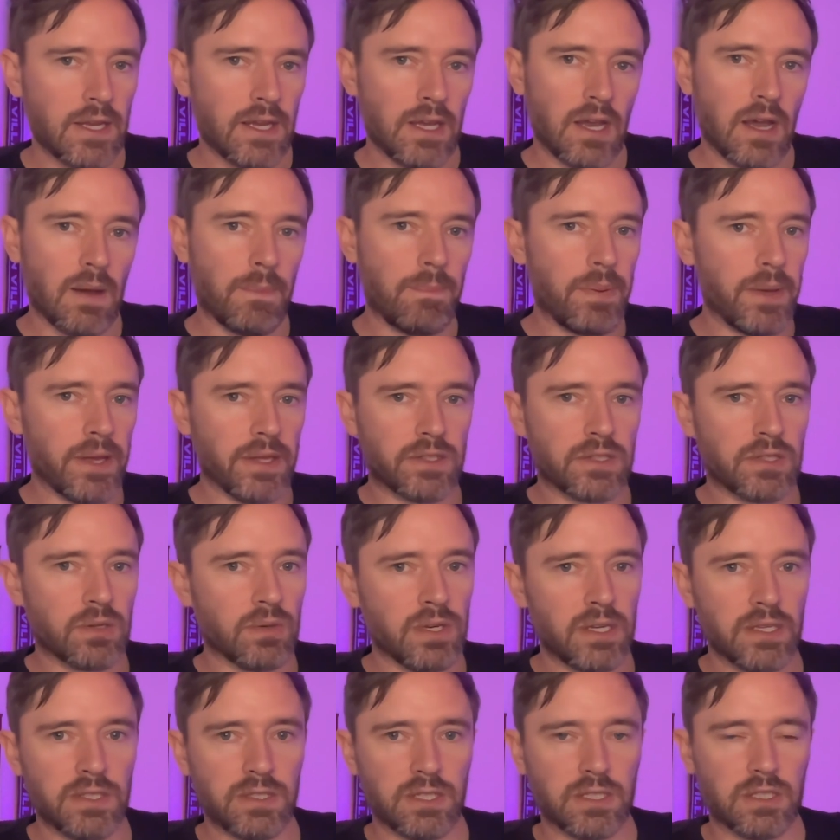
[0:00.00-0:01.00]
a bit too
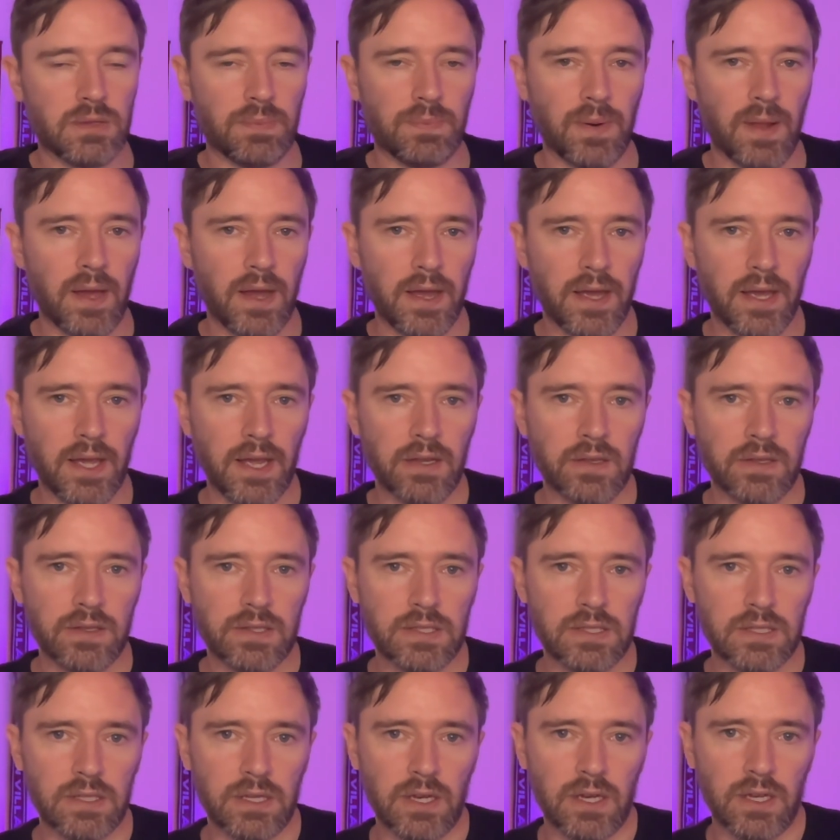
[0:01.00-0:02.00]
easy to play
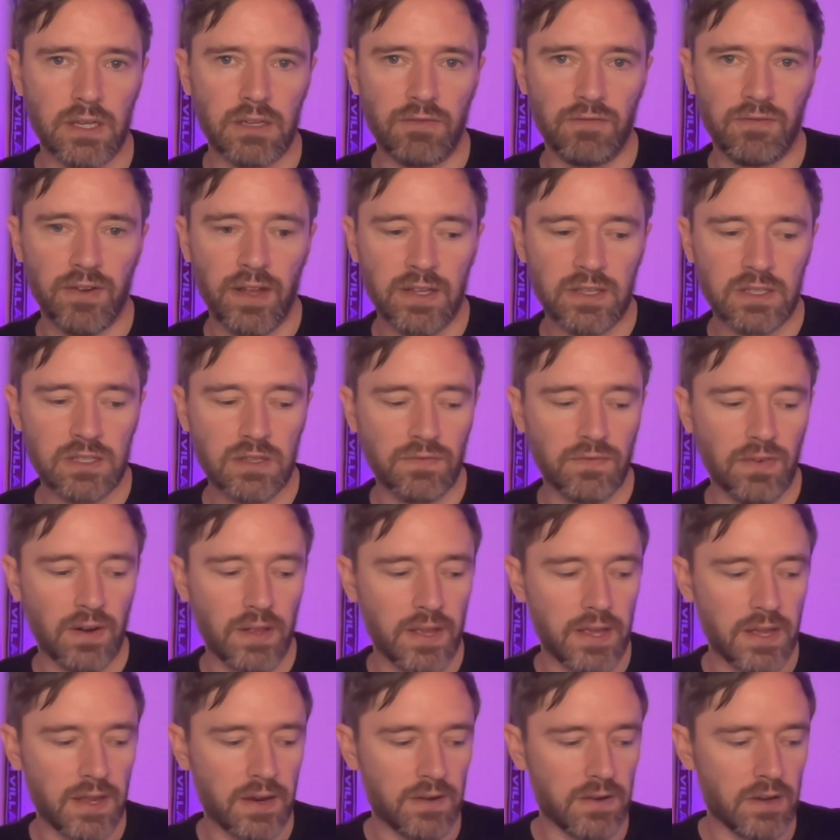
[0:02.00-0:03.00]
against
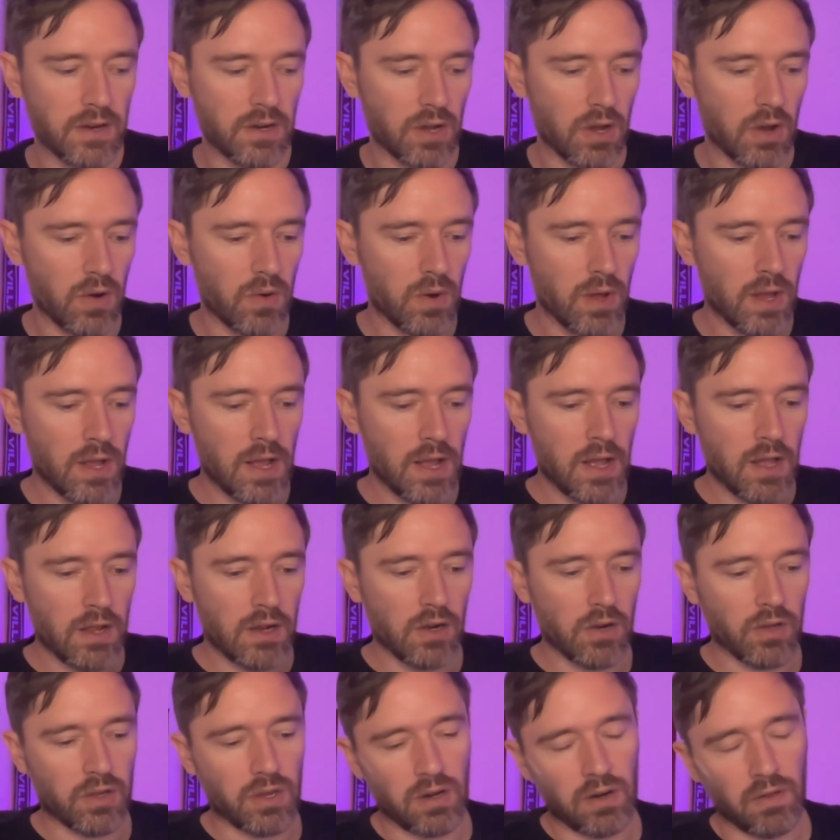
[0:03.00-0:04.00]
defensively. And
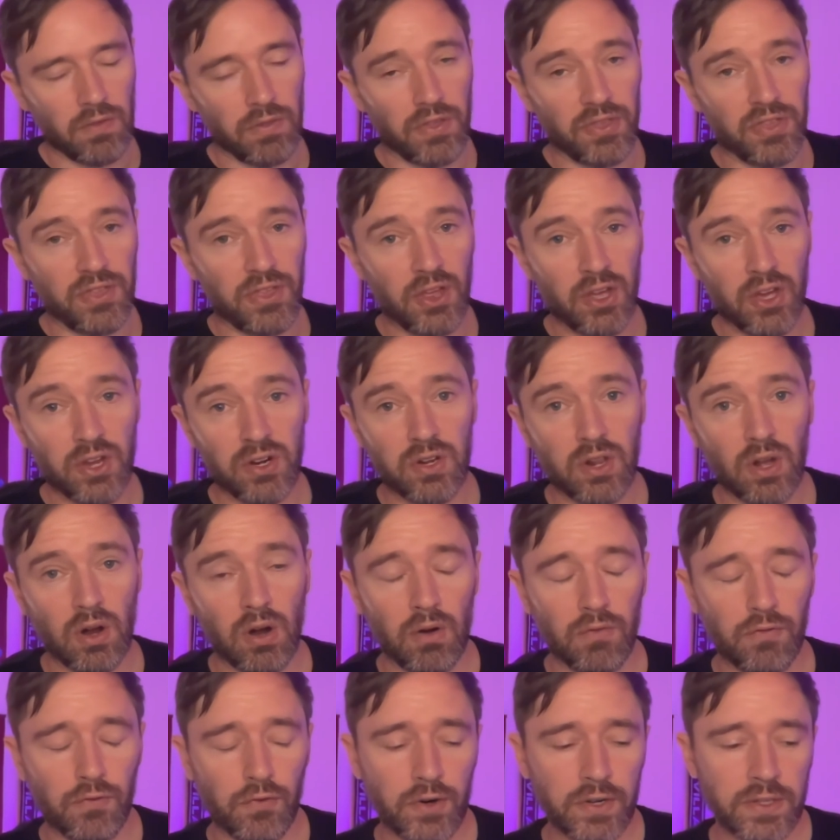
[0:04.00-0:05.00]
looking at the third
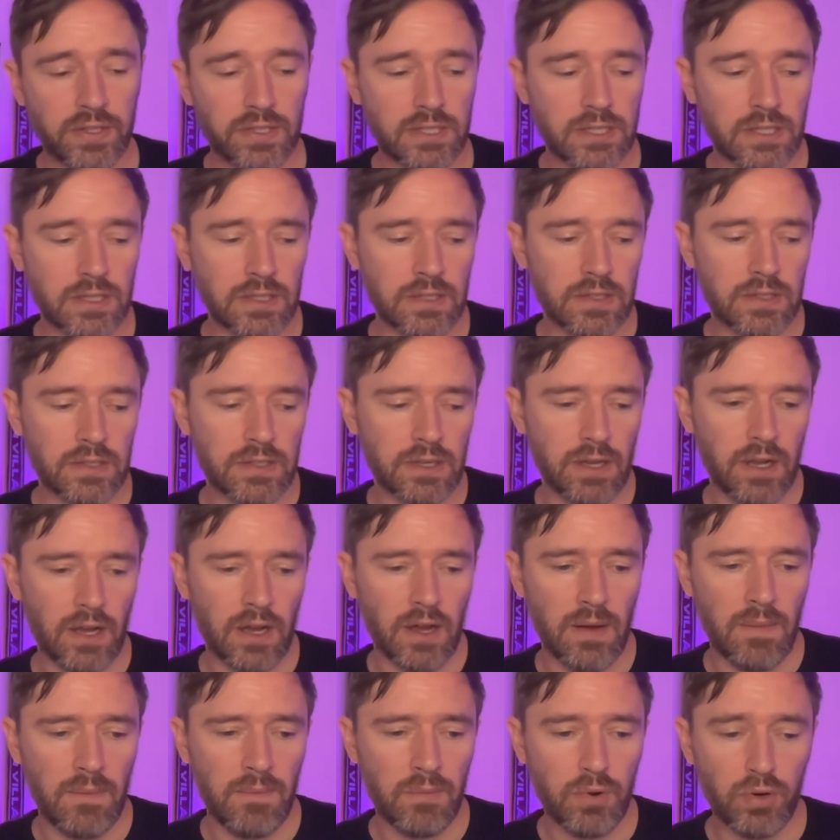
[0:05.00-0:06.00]
goal, for instance,
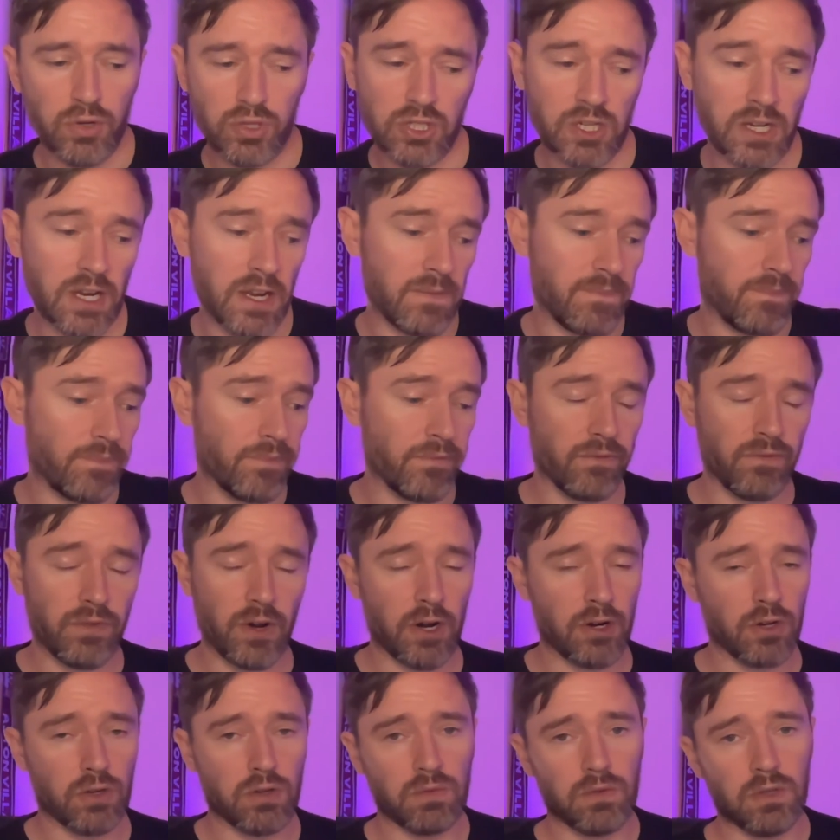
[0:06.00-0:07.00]
Mucci,
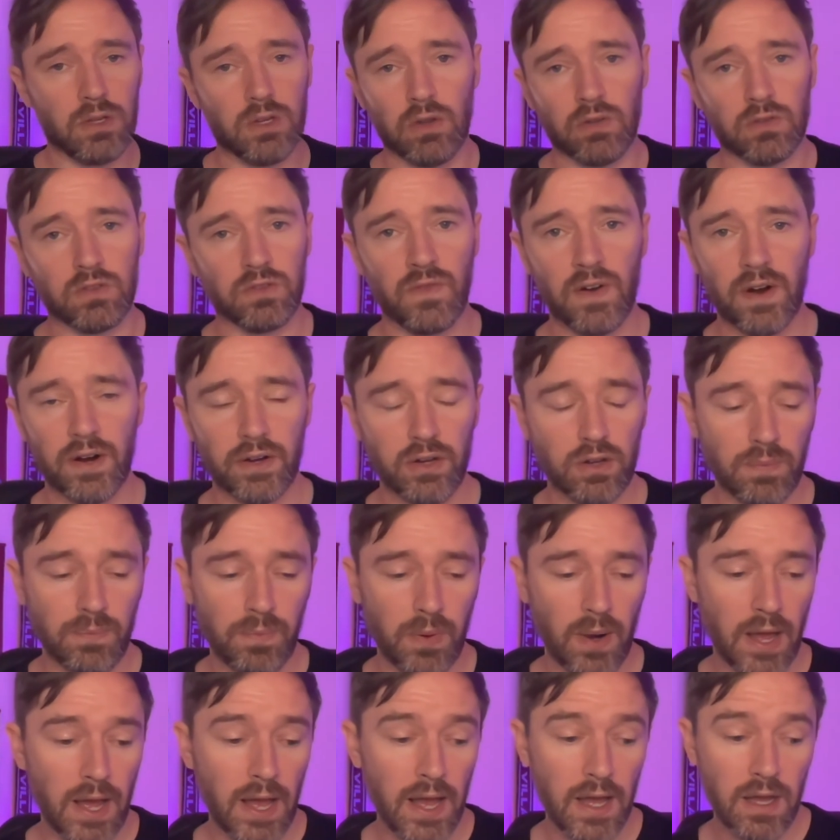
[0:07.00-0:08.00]
very good. He looked a very good
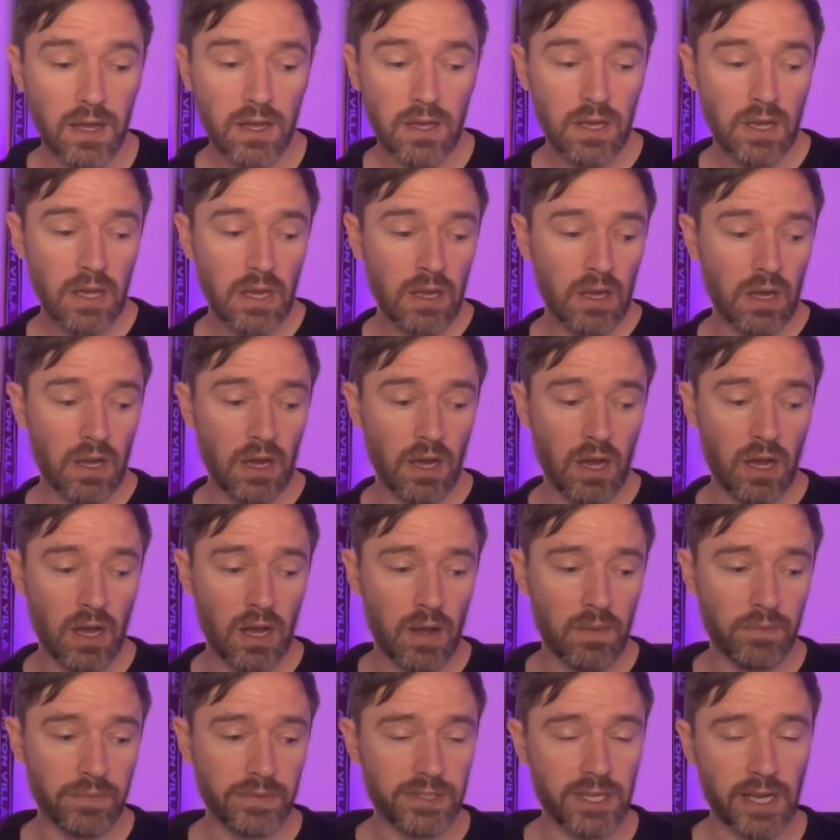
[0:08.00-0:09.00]
player,
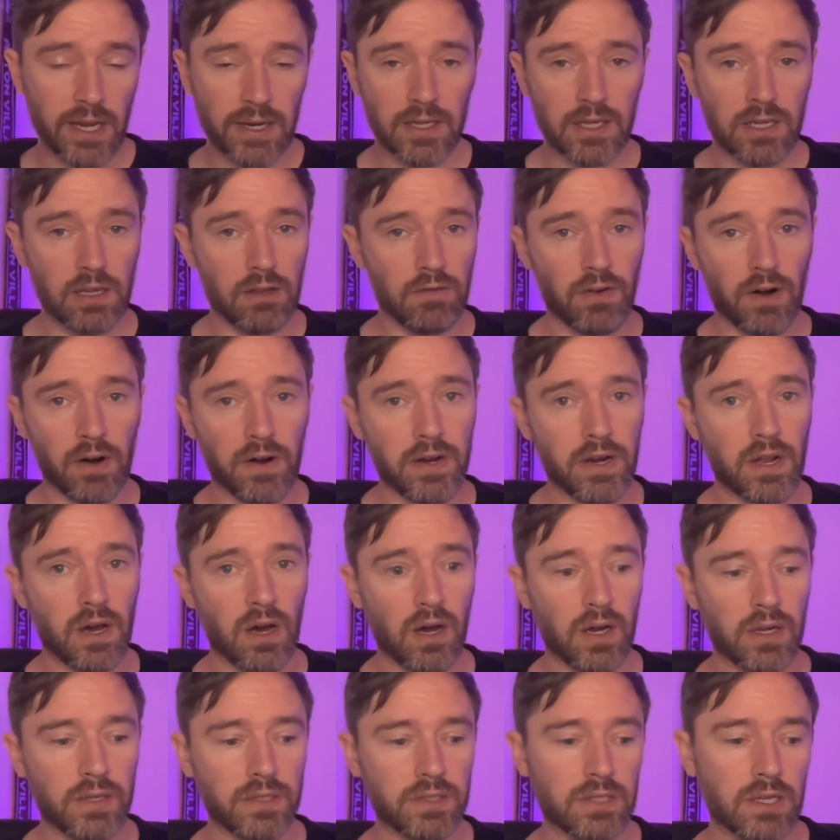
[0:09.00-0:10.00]
technically very
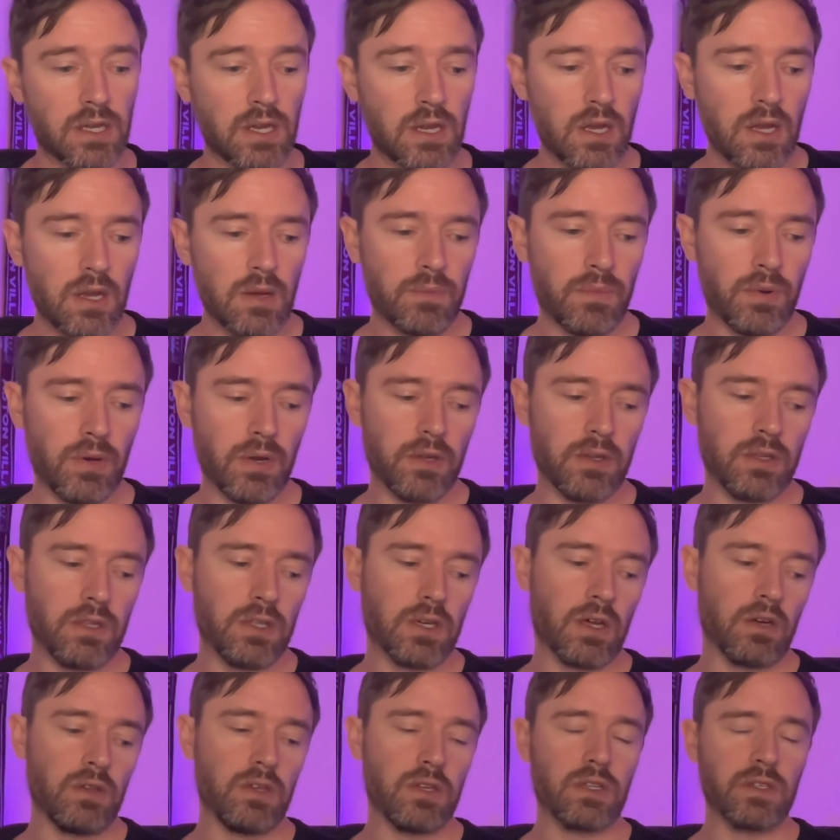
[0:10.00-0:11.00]
nice, but
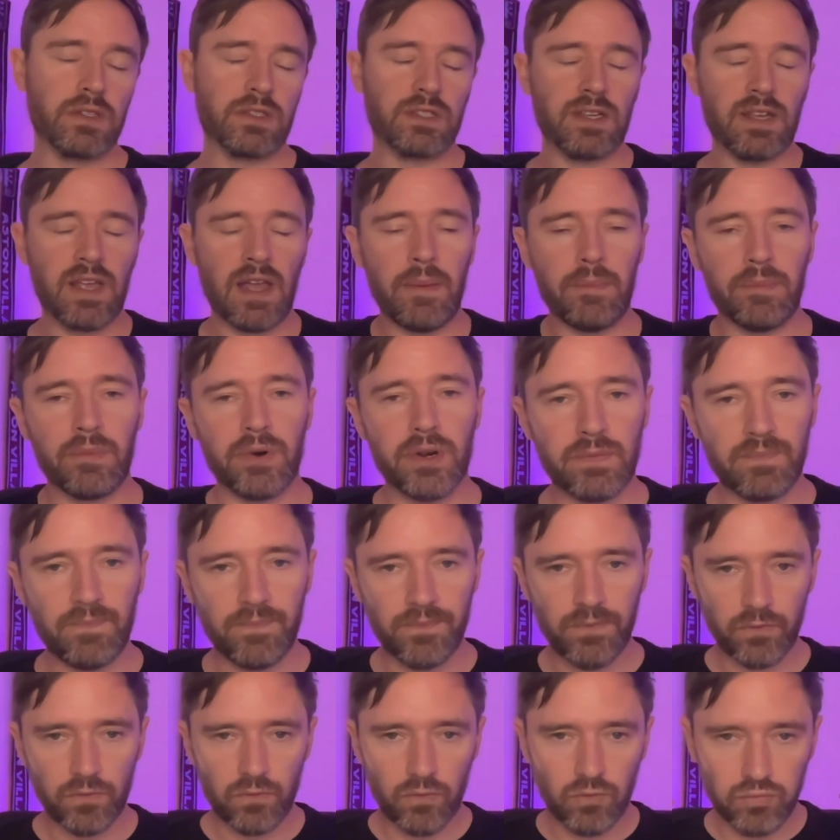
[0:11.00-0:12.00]
you can see Emery
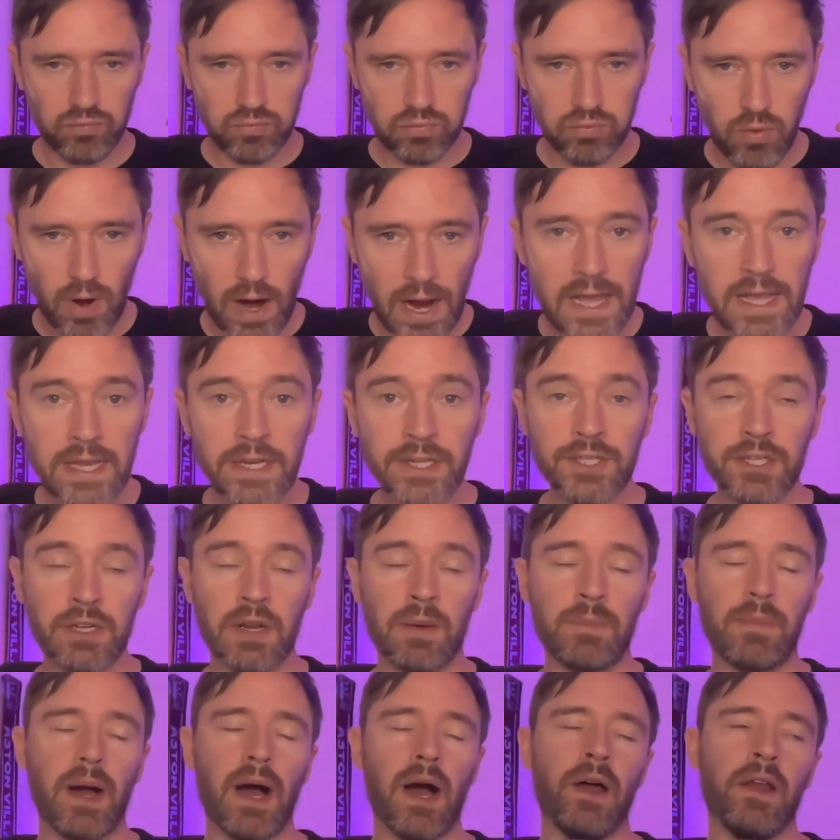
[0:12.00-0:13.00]
raging
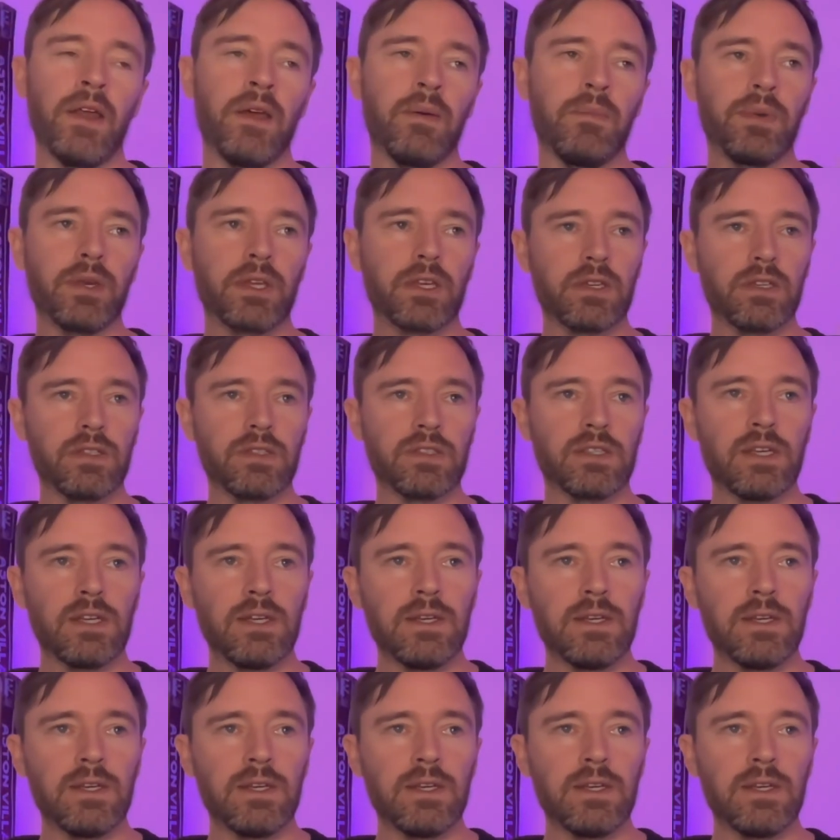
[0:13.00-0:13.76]
about it because